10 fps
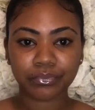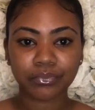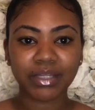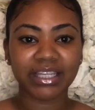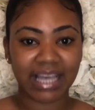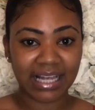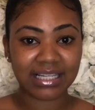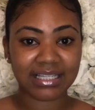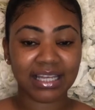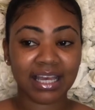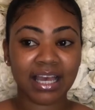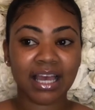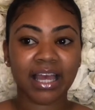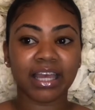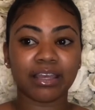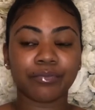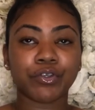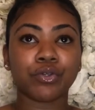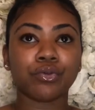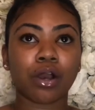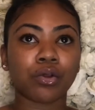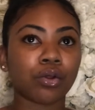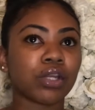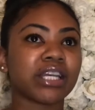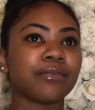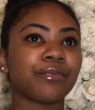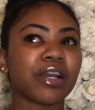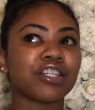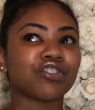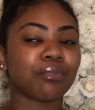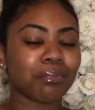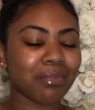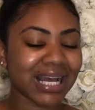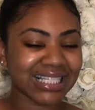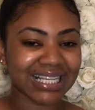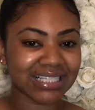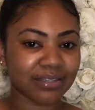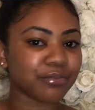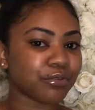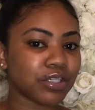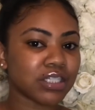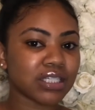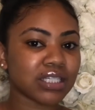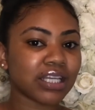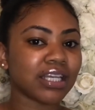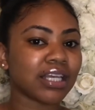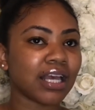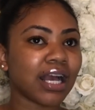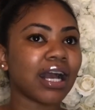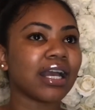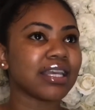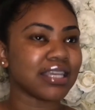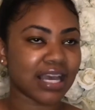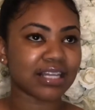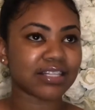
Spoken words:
yes. If you are not looking for a dramatic difference, yes,